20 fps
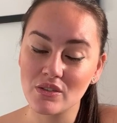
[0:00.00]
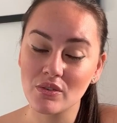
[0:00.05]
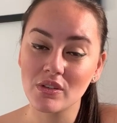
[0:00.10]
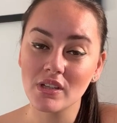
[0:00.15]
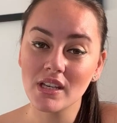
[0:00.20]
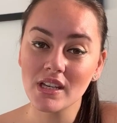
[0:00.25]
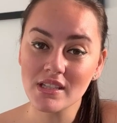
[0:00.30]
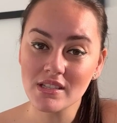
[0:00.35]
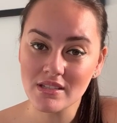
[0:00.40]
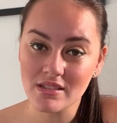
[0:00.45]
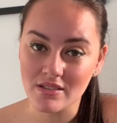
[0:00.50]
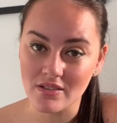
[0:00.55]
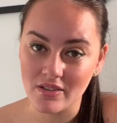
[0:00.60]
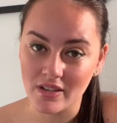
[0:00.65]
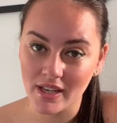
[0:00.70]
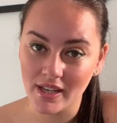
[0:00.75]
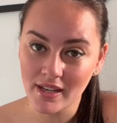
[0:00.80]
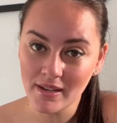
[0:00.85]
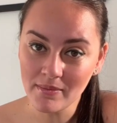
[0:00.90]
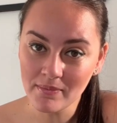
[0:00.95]
So
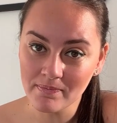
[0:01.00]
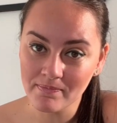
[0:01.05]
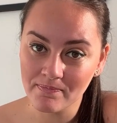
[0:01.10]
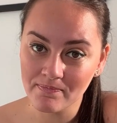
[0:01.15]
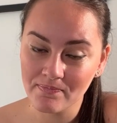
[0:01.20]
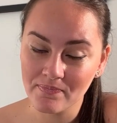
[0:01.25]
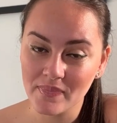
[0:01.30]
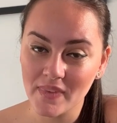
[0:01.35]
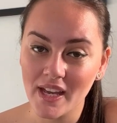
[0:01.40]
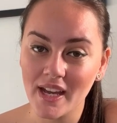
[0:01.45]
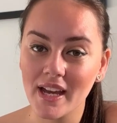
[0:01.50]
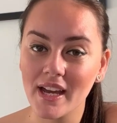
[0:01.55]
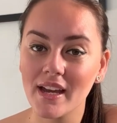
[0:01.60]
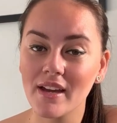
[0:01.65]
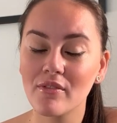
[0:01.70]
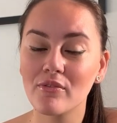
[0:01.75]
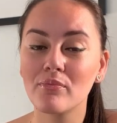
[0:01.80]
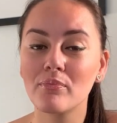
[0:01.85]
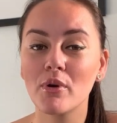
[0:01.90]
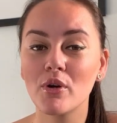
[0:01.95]
yesterday, I
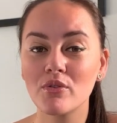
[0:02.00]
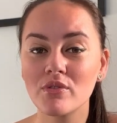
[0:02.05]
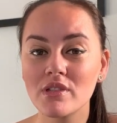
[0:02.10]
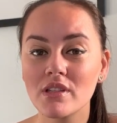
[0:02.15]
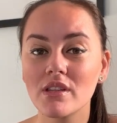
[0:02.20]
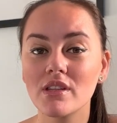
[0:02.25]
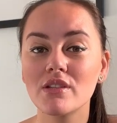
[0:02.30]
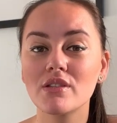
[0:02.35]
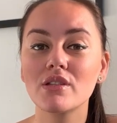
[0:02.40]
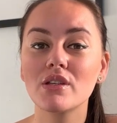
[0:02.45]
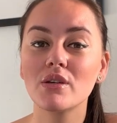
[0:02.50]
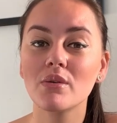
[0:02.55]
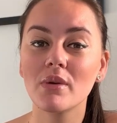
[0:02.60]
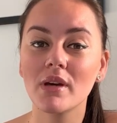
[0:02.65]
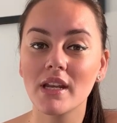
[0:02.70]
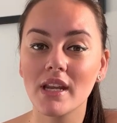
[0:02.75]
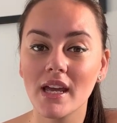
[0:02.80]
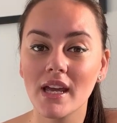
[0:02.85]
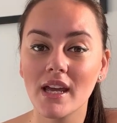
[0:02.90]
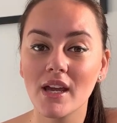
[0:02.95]
have posted this
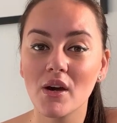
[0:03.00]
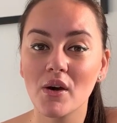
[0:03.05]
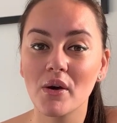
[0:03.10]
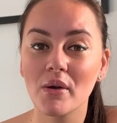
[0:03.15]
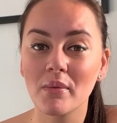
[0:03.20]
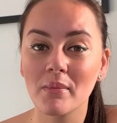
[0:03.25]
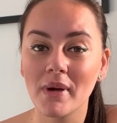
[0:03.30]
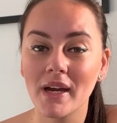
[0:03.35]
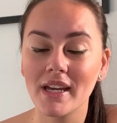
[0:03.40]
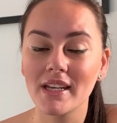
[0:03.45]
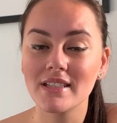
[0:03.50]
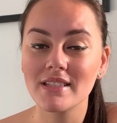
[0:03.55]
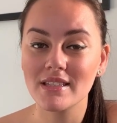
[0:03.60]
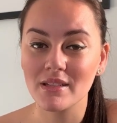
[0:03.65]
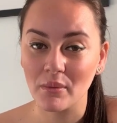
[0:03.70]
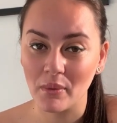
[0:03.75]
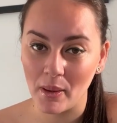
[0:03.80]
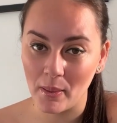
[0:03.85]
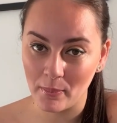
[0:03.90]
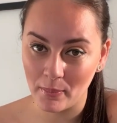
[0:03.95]
Q&A on my
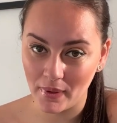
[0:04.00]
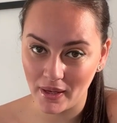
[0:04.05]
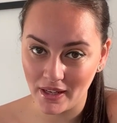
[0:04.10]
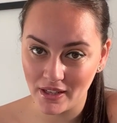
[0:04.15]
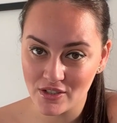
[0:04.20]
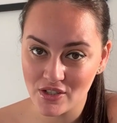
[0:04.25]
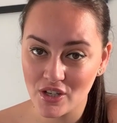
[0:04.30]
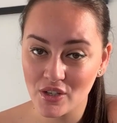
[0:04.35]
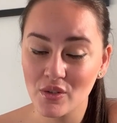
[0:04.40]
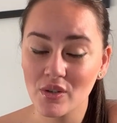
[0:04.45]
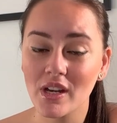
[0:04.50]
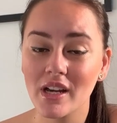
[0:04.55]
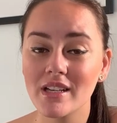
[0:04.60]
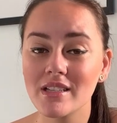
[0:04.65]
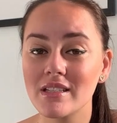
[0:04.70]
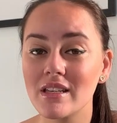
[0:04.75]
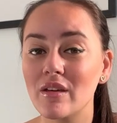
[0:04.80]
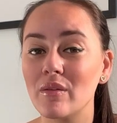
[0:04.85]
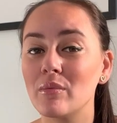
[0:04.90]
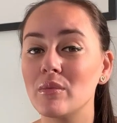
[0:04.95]
Instagram page and you
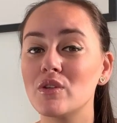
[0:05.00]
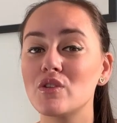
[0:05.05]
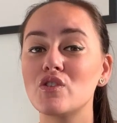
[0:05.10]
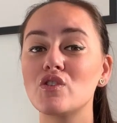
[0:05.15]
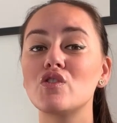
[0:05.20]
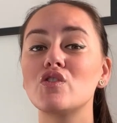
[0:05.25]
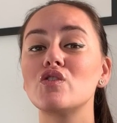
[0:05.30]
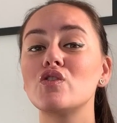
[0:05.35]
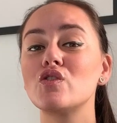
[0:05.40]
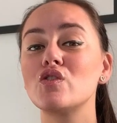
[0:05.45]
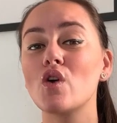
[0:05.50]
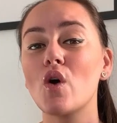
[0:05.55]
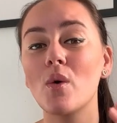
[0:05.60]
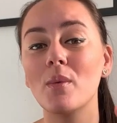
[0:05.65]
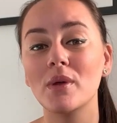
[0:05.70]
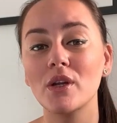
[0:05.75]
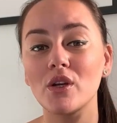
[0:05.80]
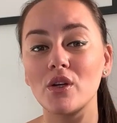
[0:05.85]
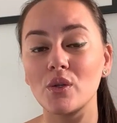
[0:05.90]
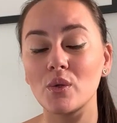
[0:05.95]
guys gave me
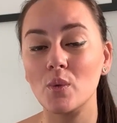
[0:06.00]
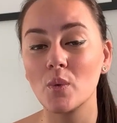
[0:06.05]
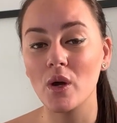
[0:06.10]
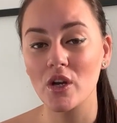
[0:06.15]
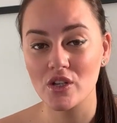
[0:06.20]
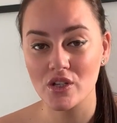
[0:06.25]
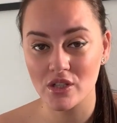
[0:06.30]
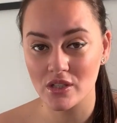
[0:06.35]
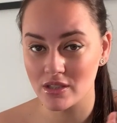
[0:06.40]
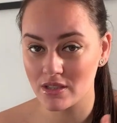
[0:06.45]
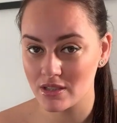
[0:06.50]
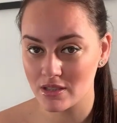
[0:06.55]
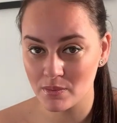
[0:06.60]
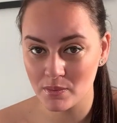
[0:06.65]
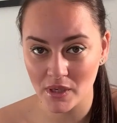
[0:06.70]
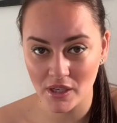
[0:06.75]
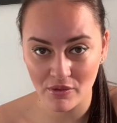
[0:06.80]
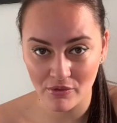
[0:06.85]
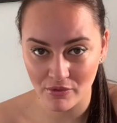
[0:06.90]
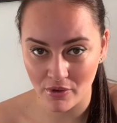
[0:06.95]
so many good questions
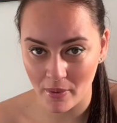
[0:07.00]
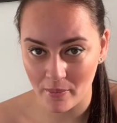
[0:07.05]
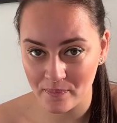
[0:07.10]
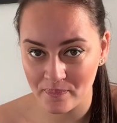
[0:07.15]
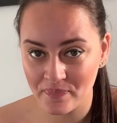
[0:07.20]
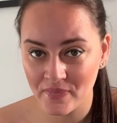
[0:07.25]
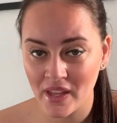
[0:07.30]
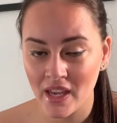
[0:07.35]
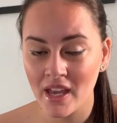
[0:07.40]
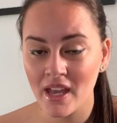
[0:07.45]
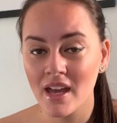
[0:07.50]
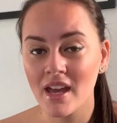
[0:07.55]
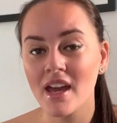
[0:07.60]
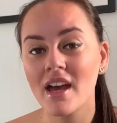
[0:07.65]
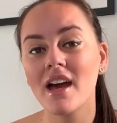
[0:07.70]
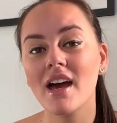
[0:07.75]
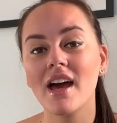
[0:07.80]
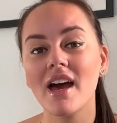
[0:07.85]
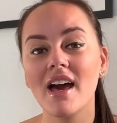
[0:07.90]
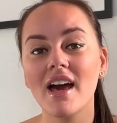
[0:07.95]
to pick from.
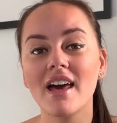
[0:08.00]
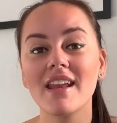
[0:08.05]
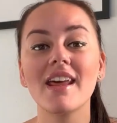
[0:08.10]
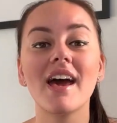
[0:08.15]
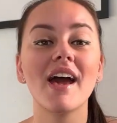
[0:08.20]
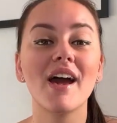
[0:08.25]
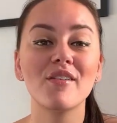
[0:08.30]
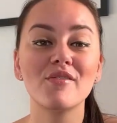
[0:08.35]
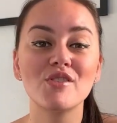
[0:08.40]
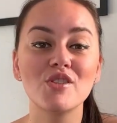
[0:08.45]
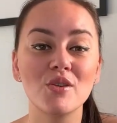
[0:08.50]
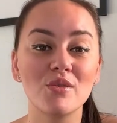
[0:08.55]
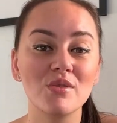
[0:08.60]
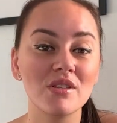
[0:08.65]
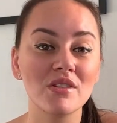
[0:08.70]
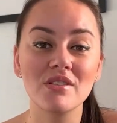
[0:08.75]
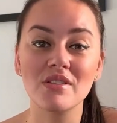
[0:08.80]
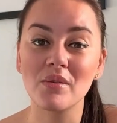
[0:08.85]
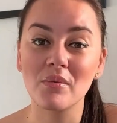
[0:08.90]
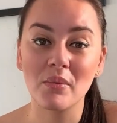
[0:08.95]
And I have
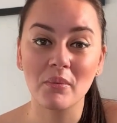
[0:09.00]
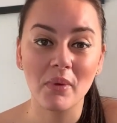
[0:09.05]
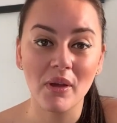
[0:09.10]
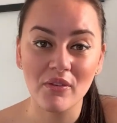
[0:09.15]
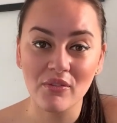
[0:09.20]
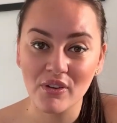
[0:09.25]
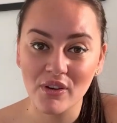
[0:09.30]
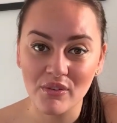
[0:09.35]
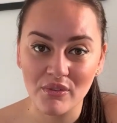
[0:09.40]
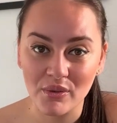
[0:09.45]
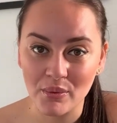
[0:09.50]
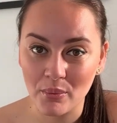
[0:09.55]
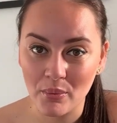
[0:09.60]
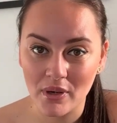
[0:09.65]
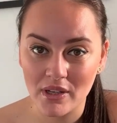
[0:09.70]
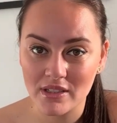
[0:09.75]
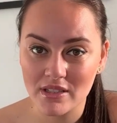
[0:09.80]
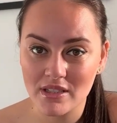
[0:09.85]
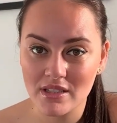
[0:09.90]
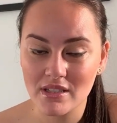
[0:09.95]
chosen some of my favorite
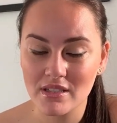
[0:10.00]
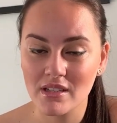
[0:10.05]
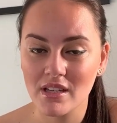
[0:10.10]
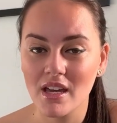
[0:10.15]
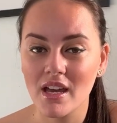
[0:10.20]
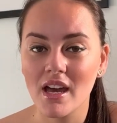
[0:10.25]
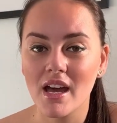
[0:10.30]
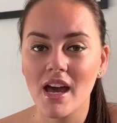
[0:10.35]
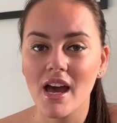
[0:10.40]
ones.